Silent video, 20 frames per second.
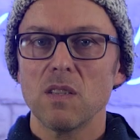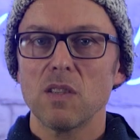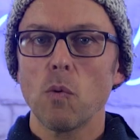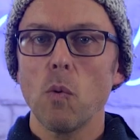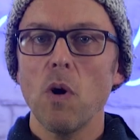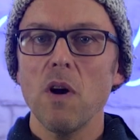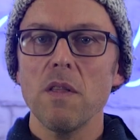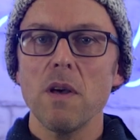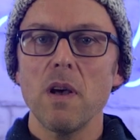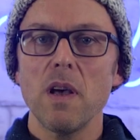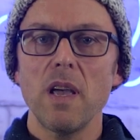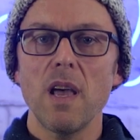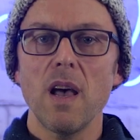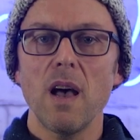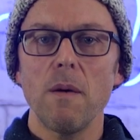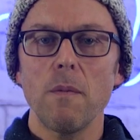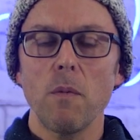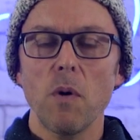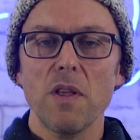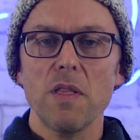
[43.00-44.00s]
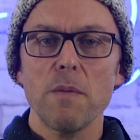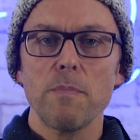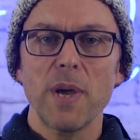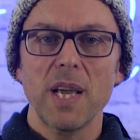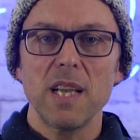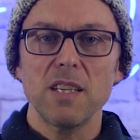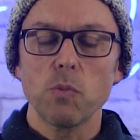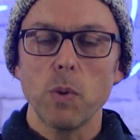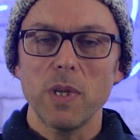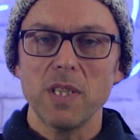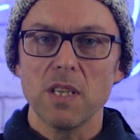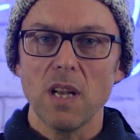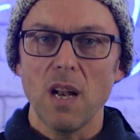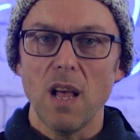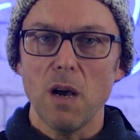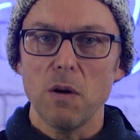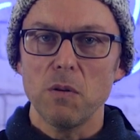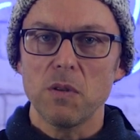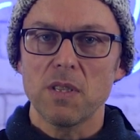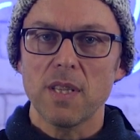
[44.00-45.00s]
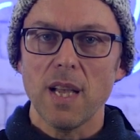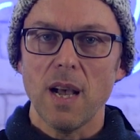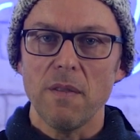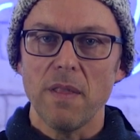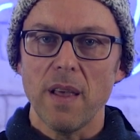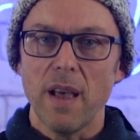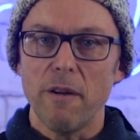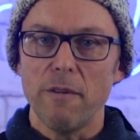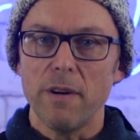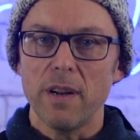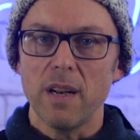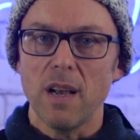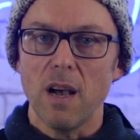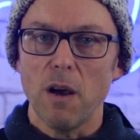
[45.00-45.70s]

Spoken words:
So what are the biggest winter loads down there in